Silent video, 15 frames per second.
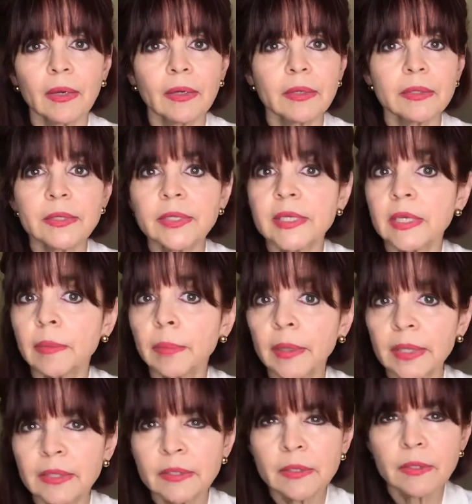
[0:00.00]

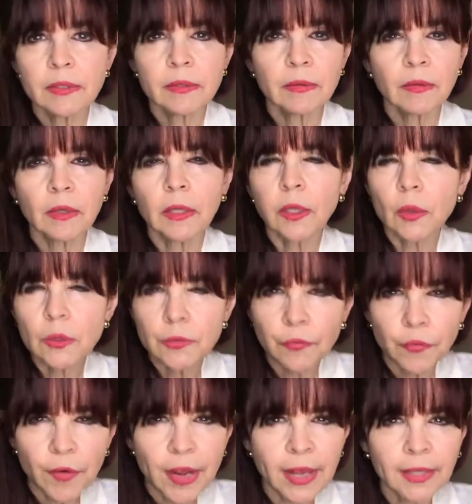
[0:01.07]
siblings, close
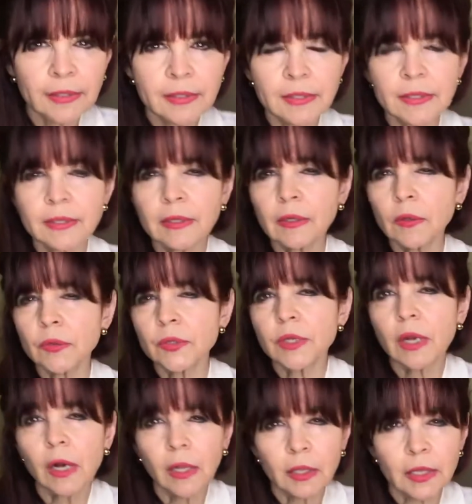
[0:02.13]
friends, close
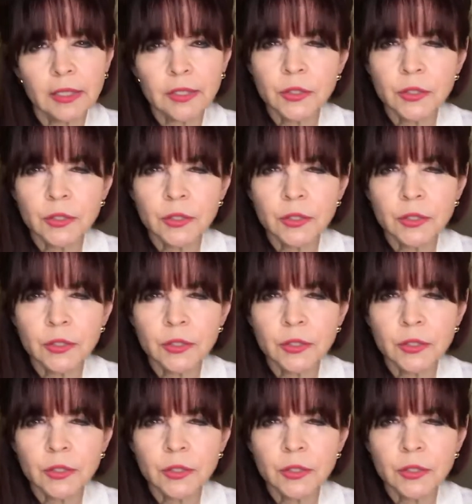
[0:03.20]
colleagues,